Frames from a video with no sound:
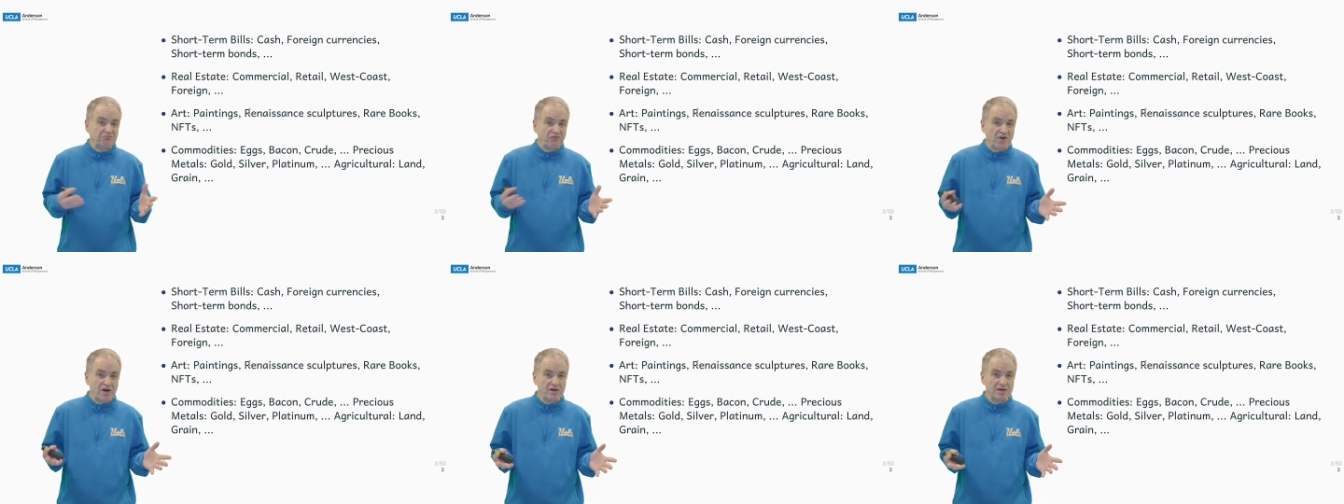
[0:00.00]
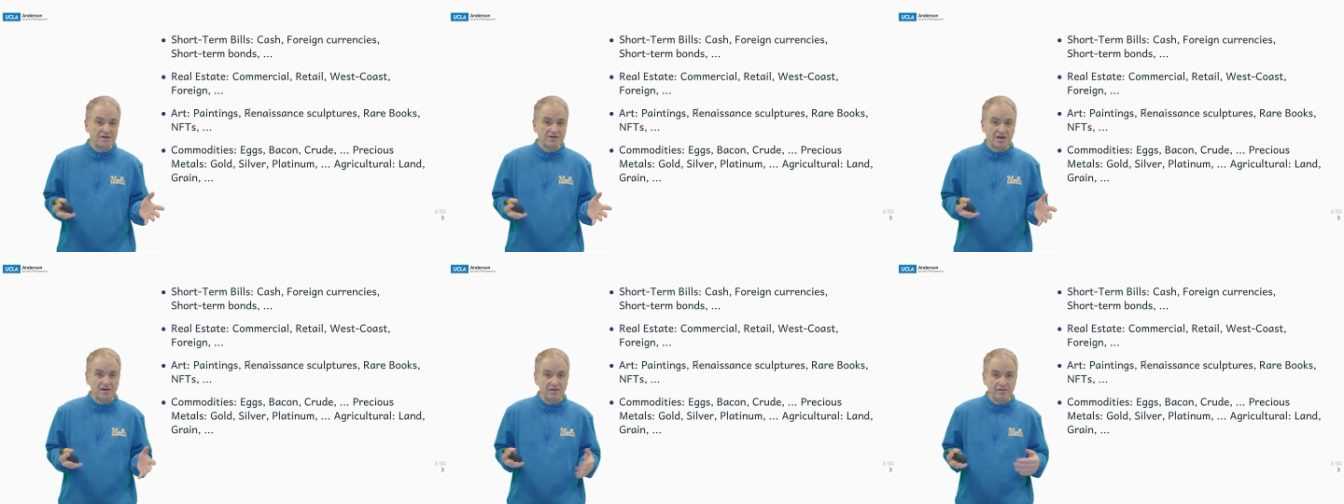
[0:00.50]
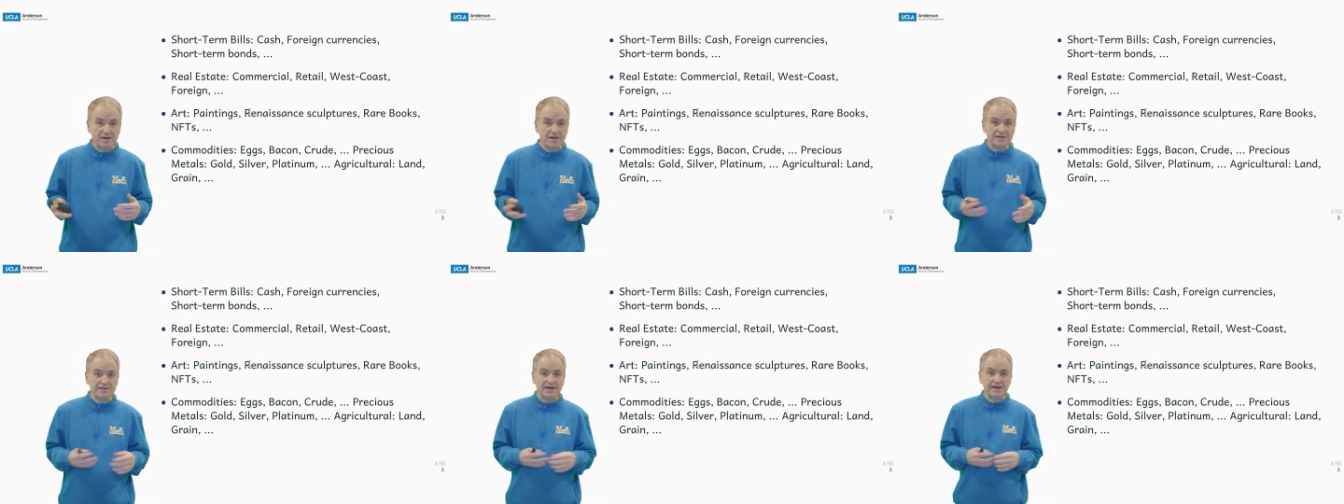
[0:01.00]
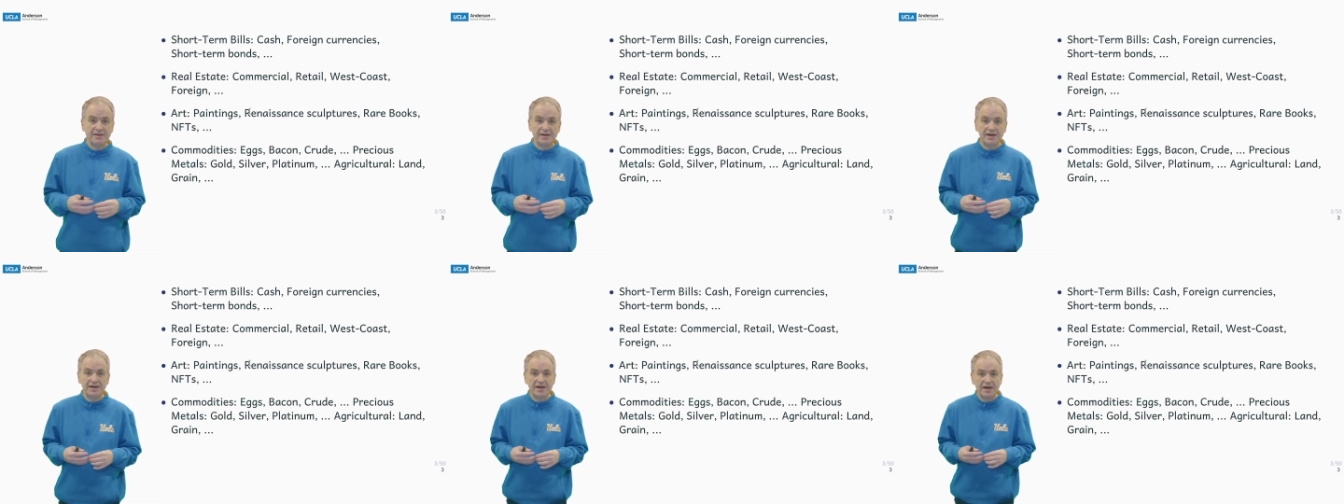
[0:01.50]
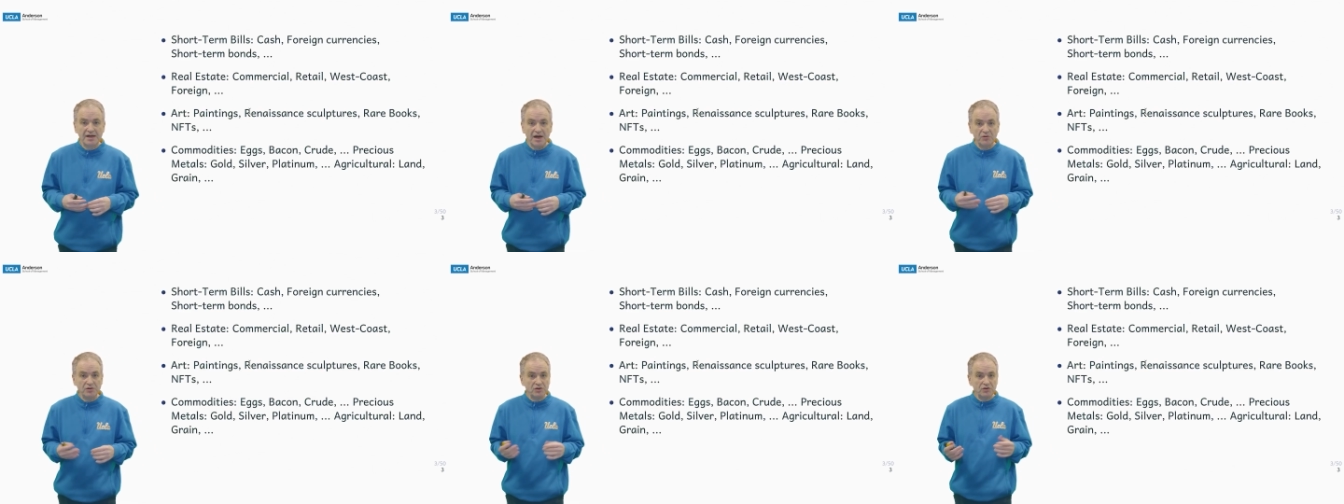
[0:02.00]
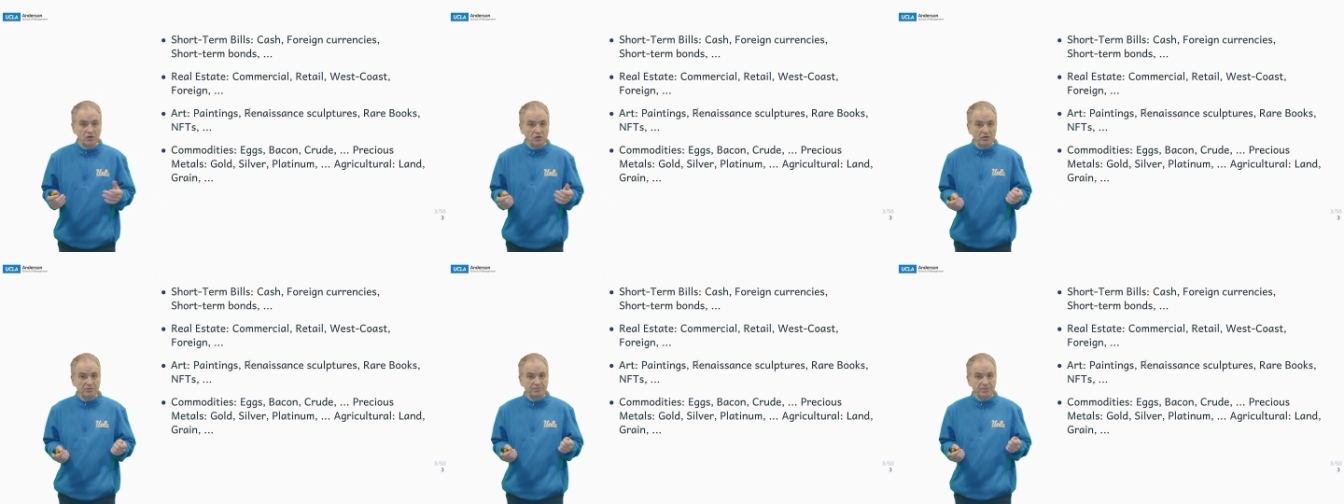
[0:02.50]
various other things like that. Now, you don't